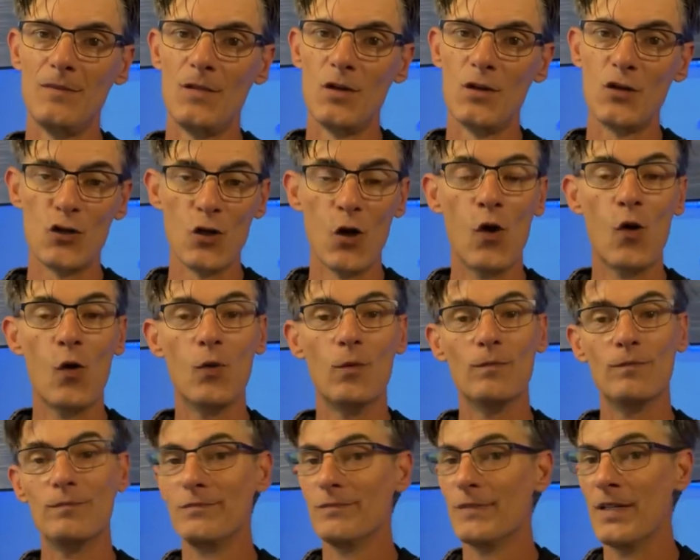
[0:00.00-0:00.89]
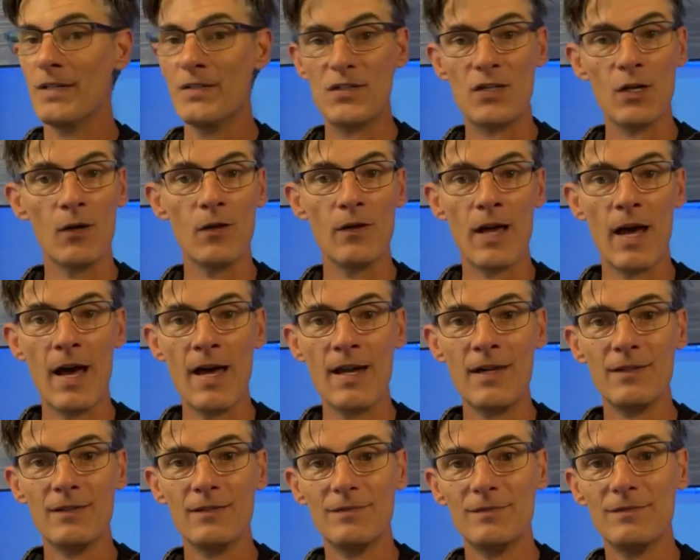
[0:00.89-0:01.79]
So until
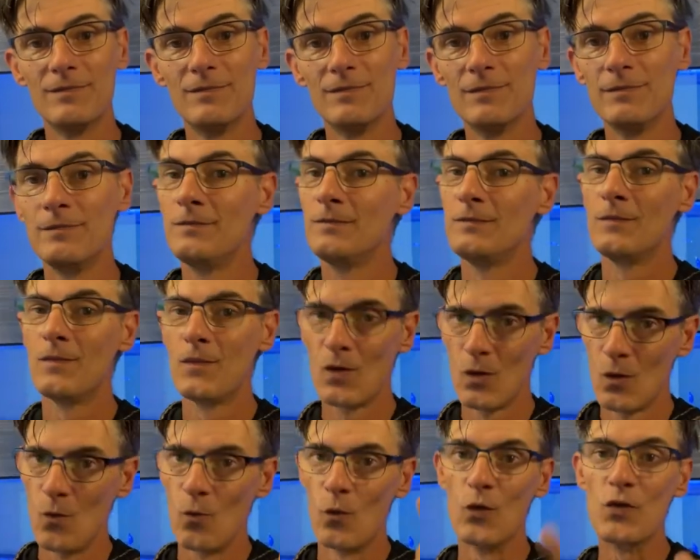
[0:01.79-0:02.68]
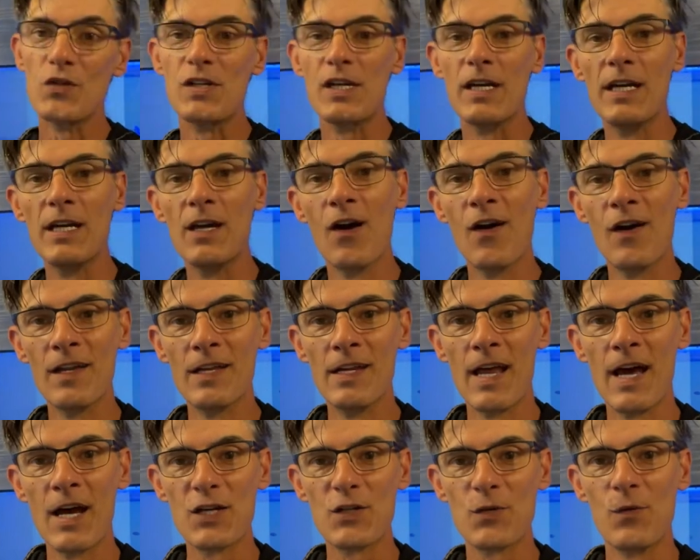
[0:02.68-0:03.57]
then, we'll see you on the
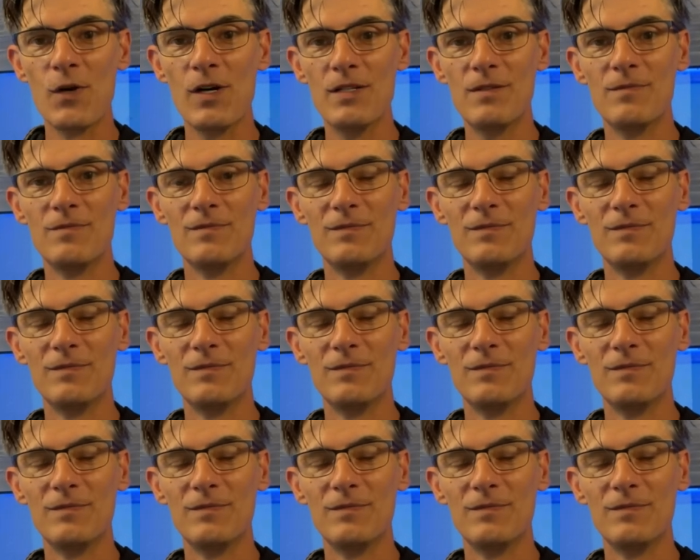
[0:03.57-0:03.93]
next one.